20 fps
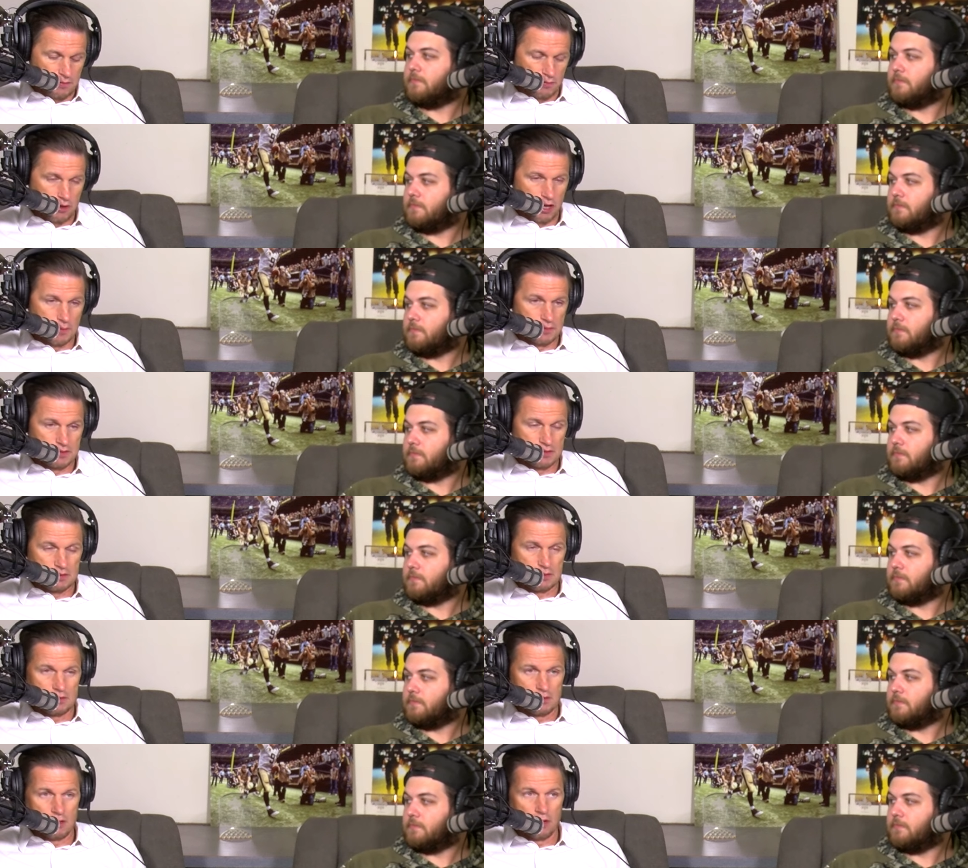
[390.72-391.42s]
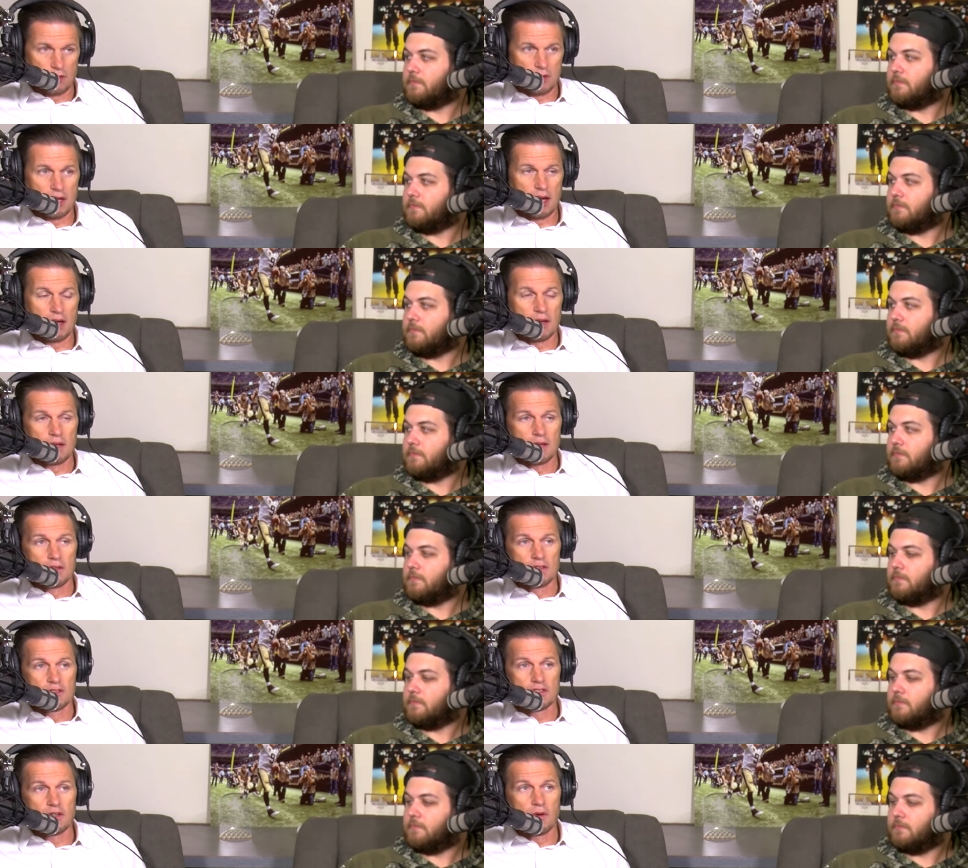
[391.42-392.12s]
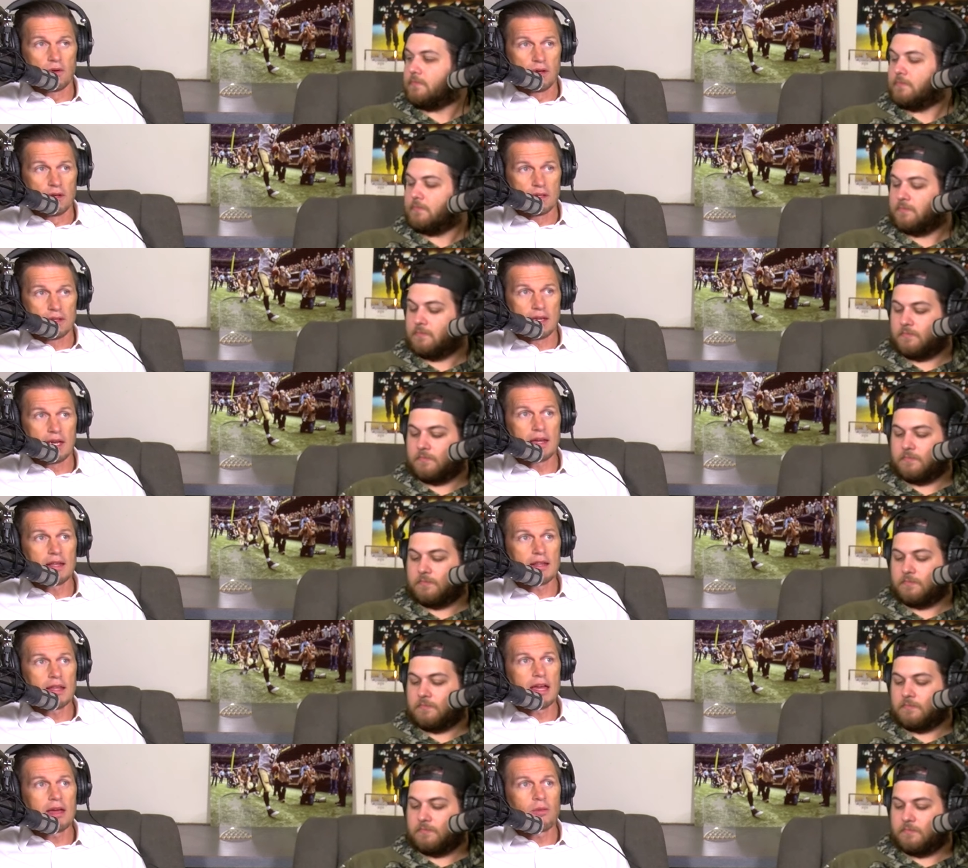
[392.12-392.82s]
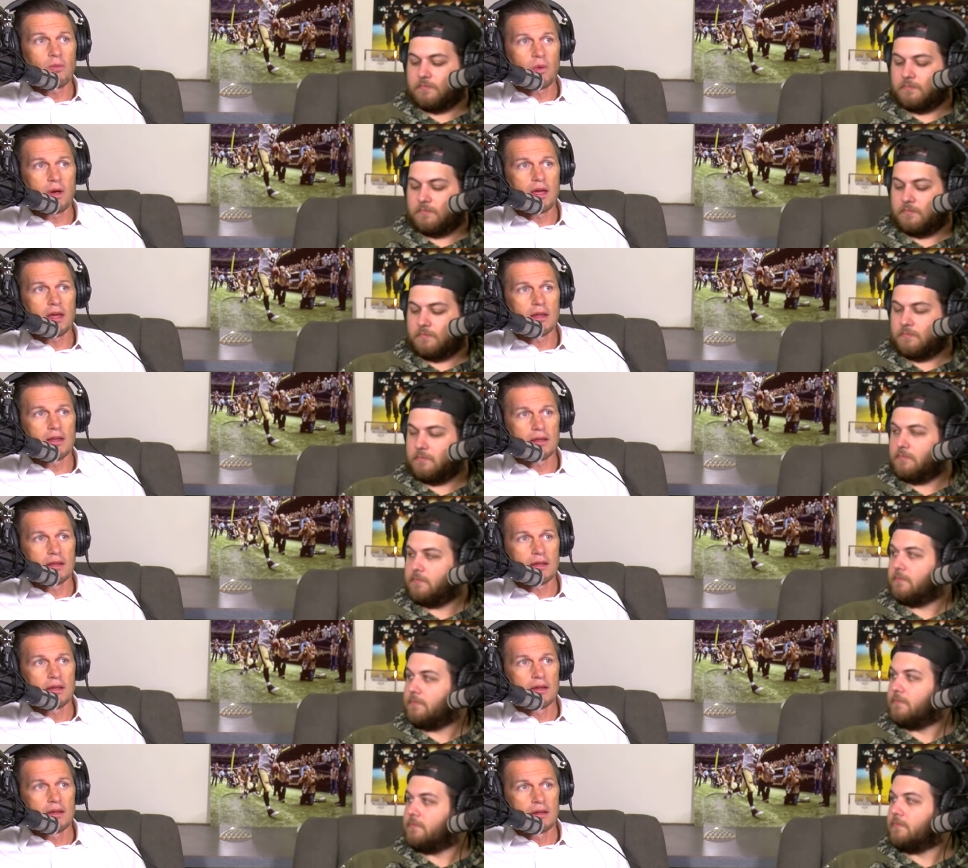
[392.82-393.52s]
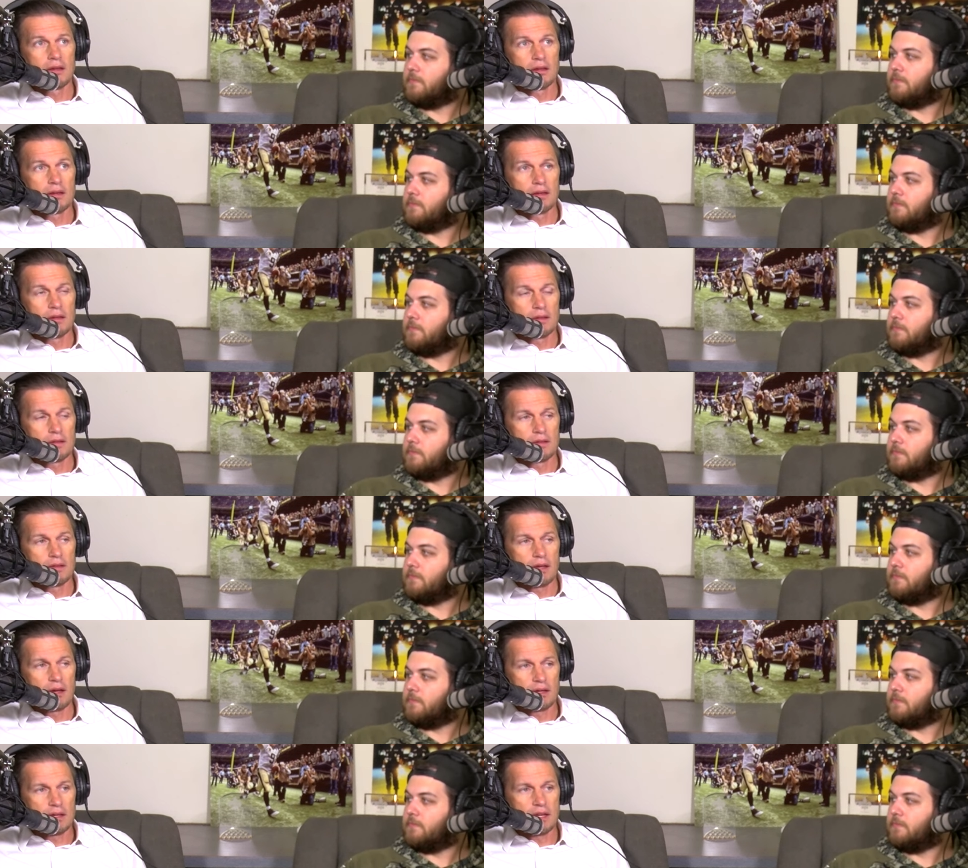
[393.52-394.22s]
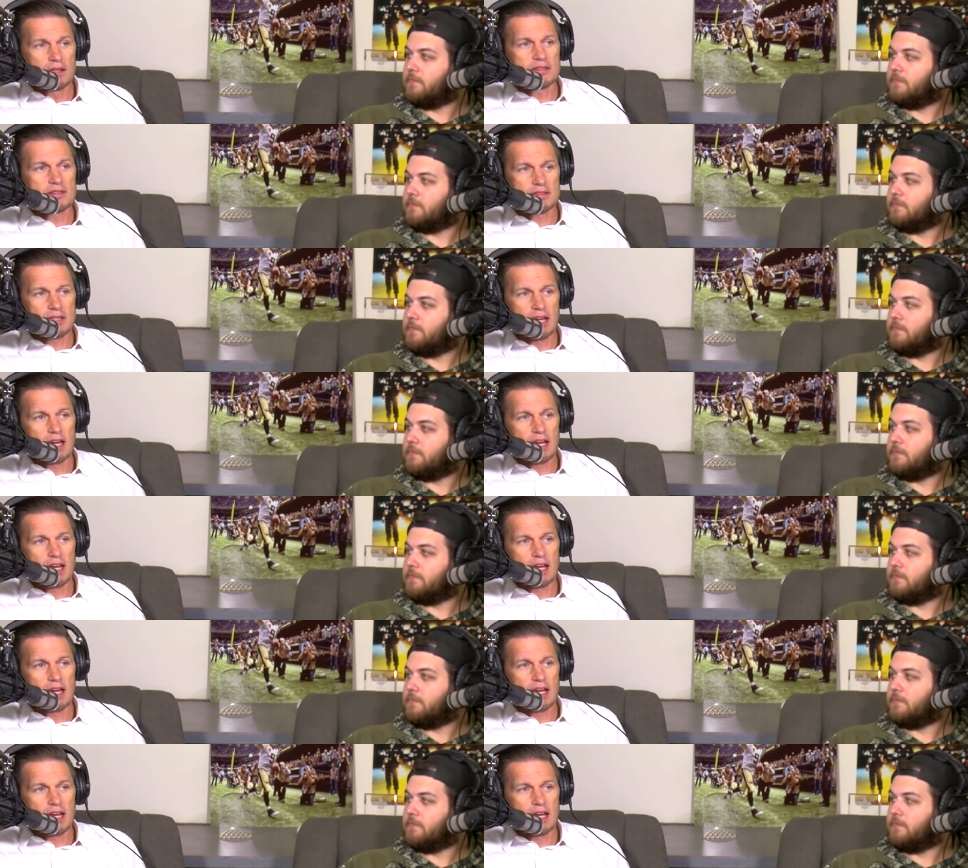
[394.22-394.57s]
Speaker 1: reps. Okay, so can they win against